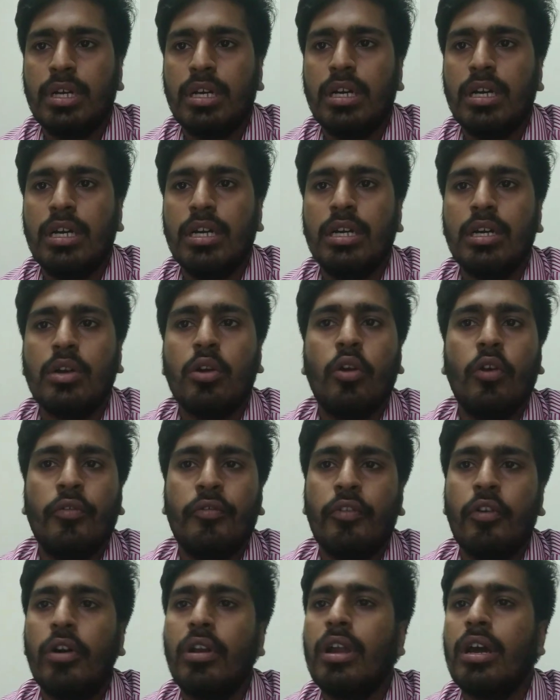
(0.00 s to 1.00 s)
go
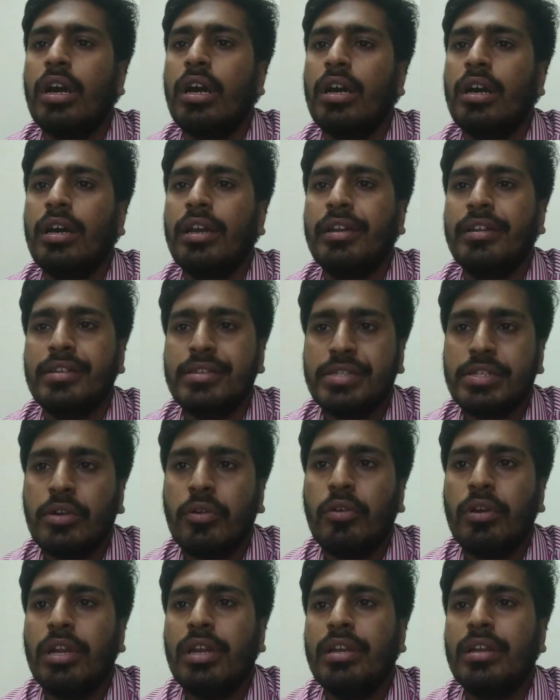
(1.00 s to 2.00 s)
for industry
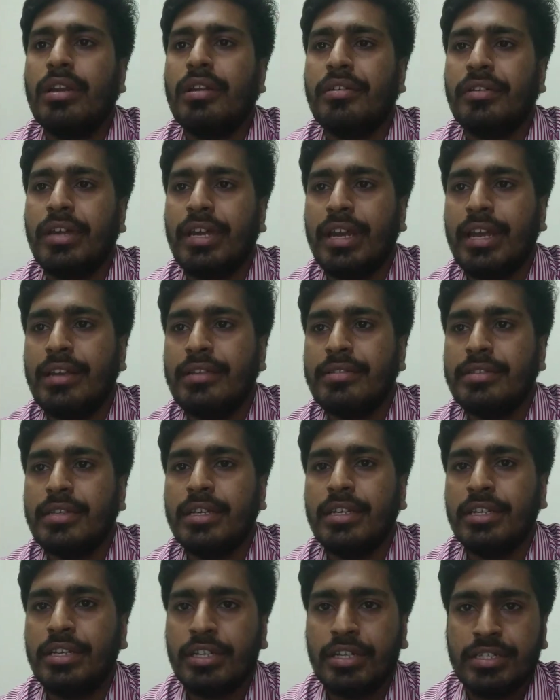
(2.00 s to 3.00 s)
oriented trainings,
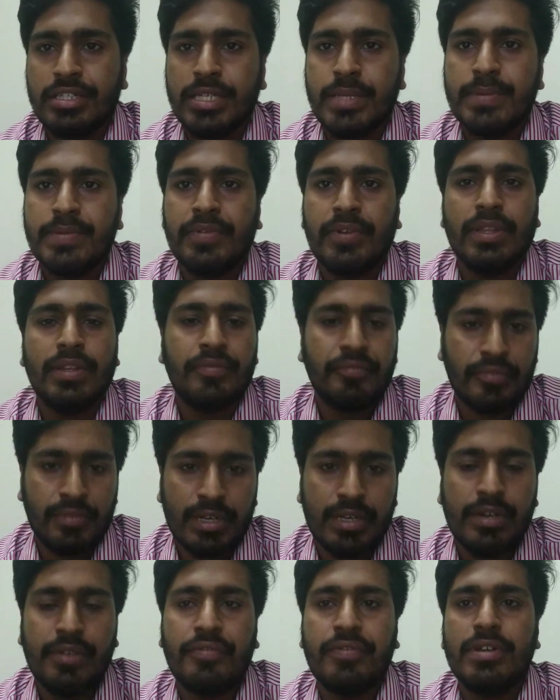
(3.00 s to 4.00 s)
internships from the
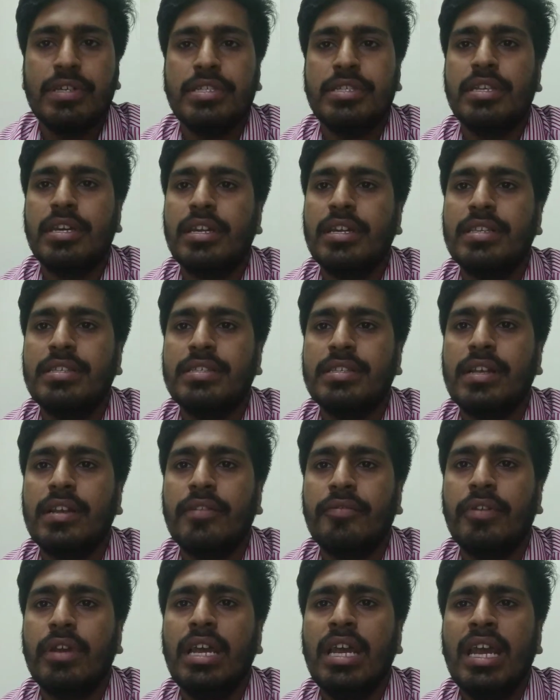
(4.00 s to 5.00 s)
first year
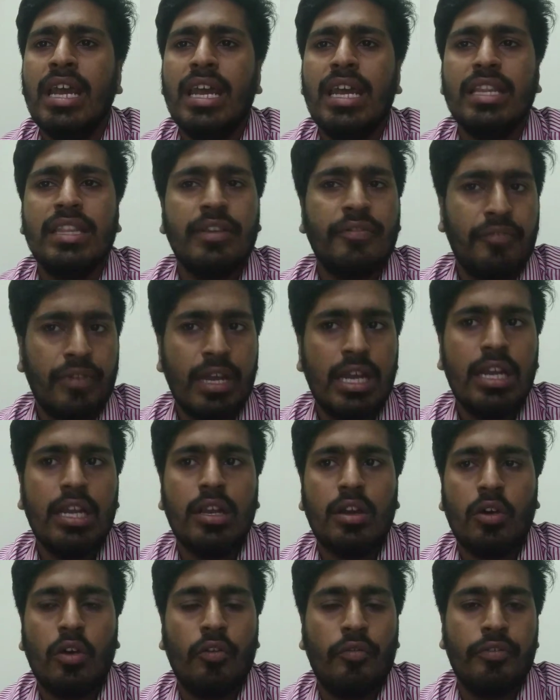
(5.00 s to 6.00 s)
itself in the field
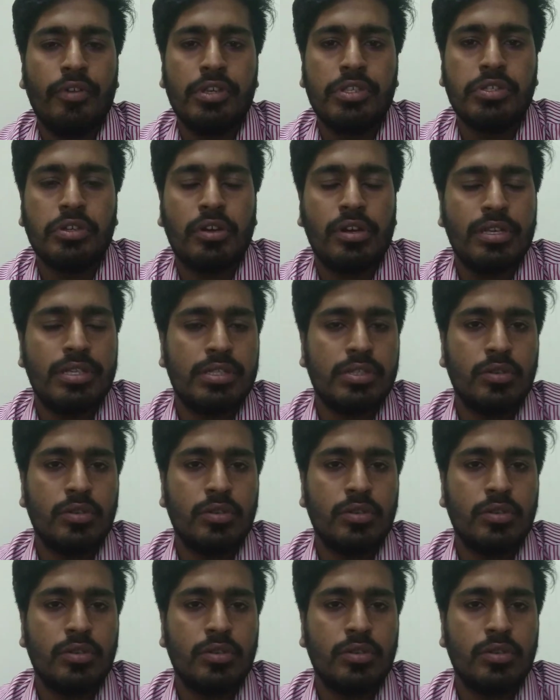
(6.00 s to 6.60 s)
of your choice.